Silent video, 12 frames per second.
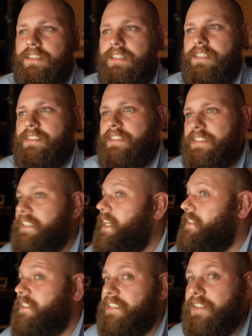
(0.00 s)
It's
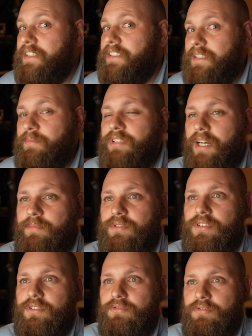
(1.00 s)
necessary to
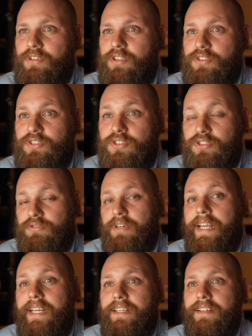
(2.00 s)
sometimes
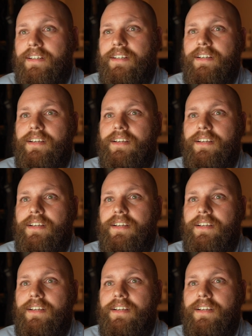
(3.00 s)
constrain